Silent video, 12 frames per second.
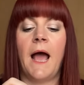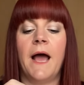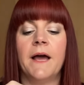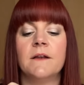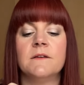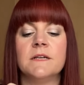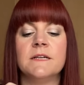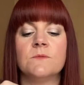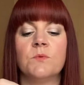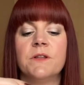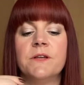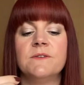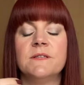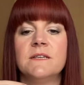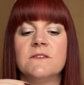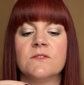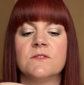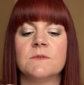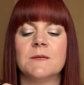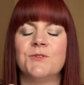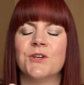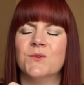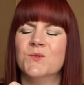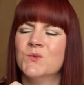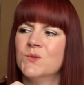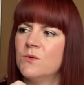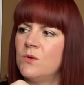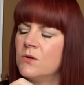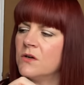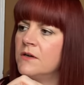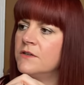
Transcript: And it's one of those things though, sometimes you go, oh God,